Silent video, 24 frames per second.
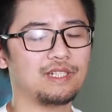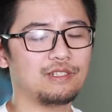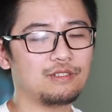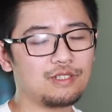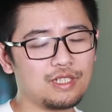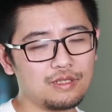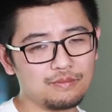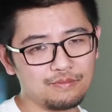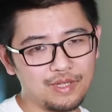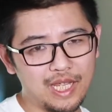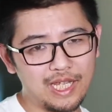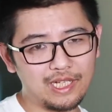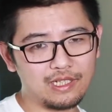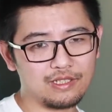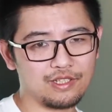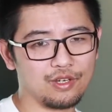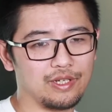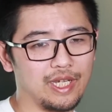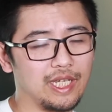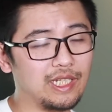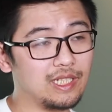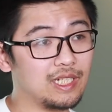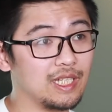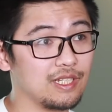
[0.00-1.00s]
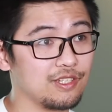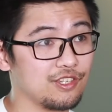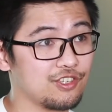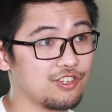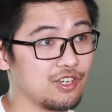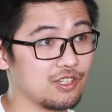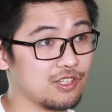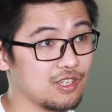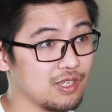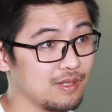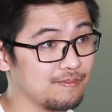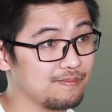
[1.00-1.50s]
But you know, actually, Alien is
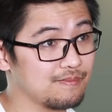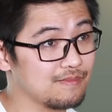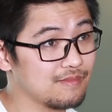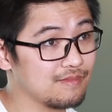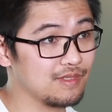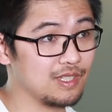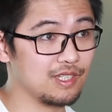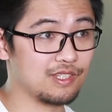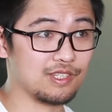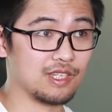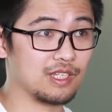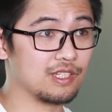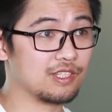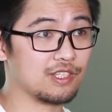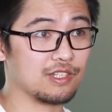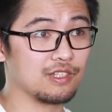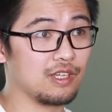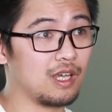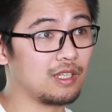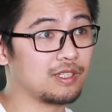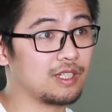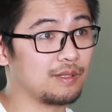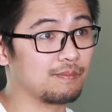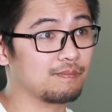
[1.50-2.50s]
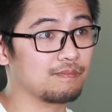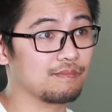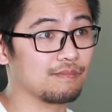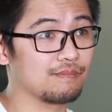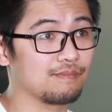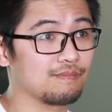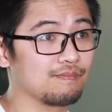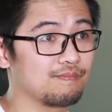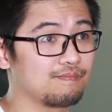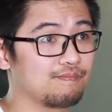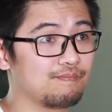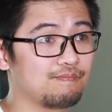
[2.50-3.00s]
just it's not
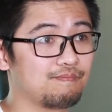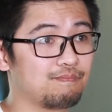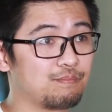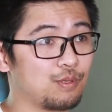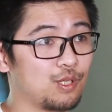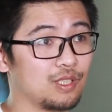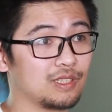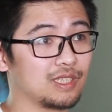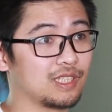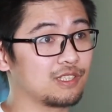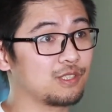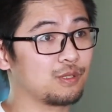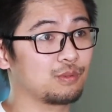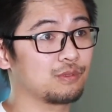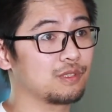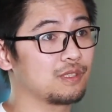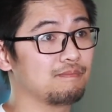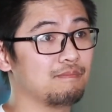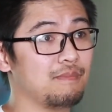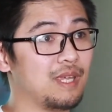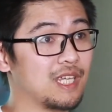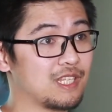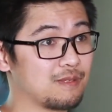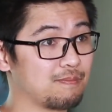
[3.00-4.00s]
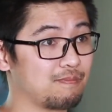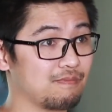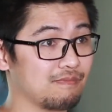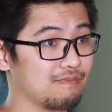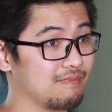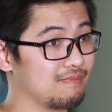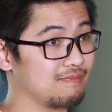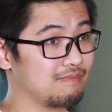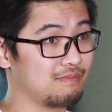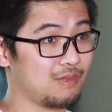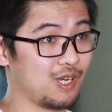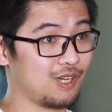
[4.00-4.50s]
product to the mass
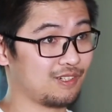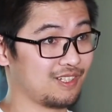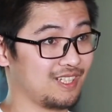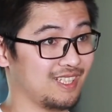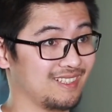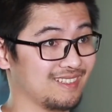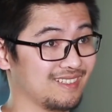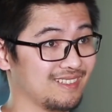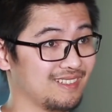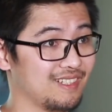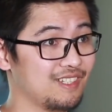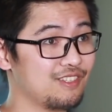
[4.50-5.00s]
market.